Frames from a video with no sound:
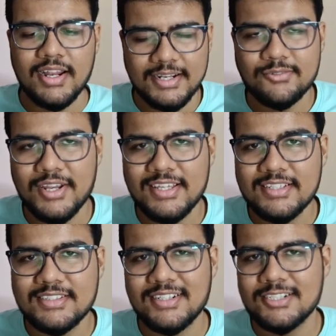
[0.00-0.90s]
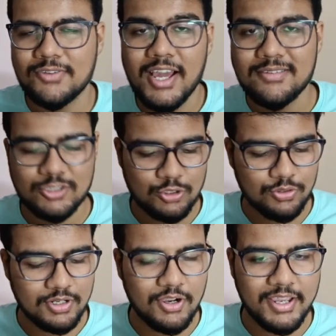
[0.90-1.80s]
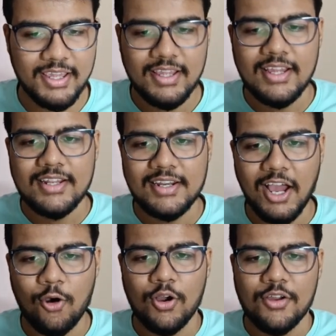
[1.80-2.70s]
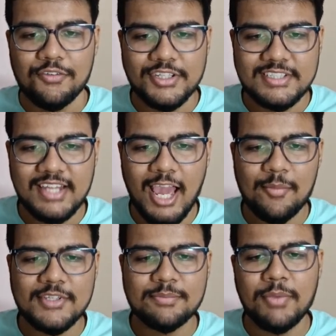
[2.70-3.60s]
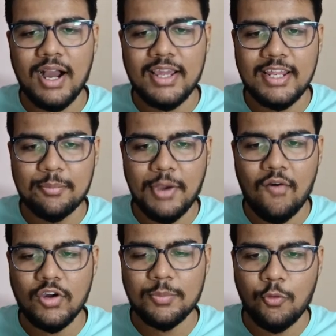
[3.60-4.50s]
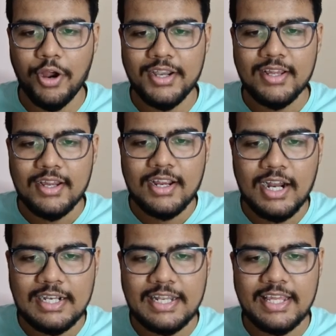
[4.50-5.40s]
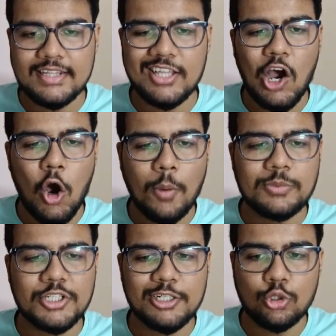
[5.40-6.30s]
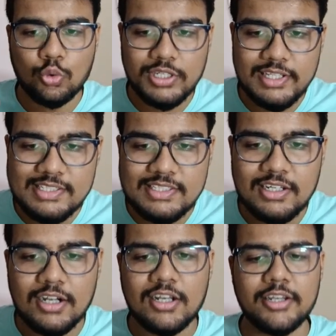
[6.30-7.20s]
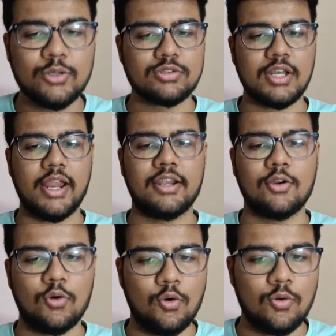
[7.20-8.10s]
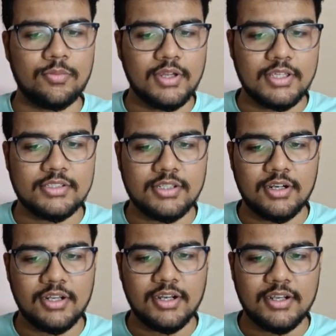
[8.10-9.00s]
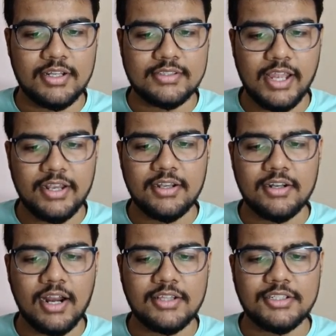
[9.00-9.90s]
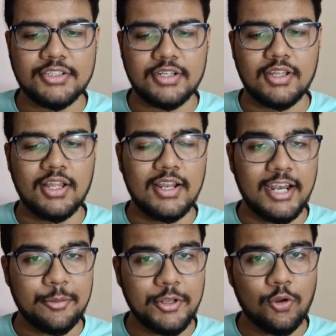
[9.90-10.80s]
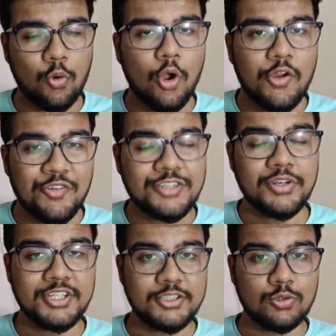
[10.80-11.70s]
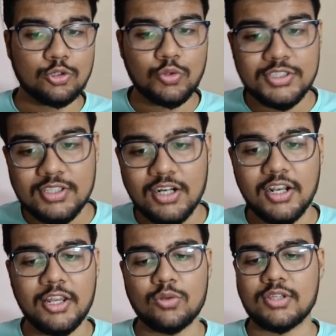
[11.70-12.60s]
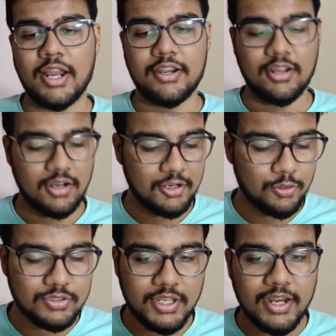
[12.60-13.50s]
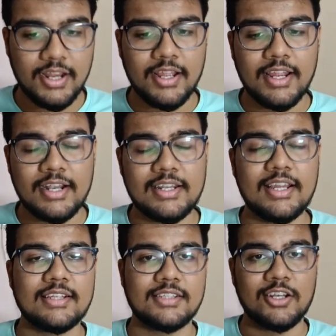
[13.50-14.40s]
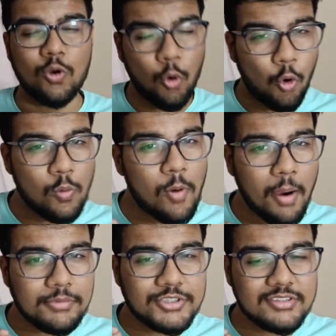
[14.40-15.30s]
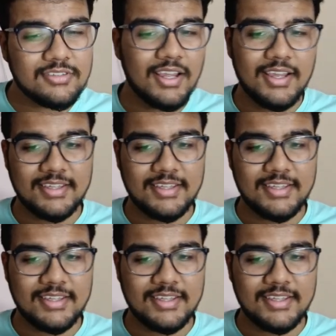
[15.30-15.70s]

It is very easy. That's why I have shown. Okay. Now, which tab is in PowerPoint contain the option to insert a new slide? Home, insert, design, transition. Let me know which one is used to insert a new slide. Do you think it is in home option?